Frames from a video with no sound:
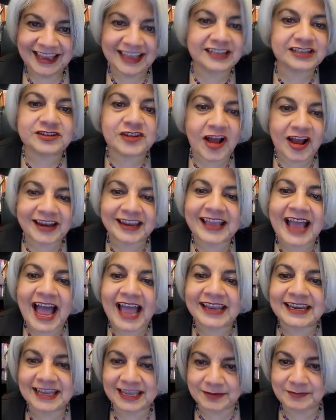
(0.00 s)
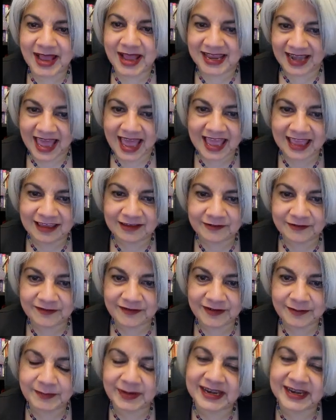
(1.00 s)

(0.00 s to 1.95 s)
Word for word: It's not guiding my life,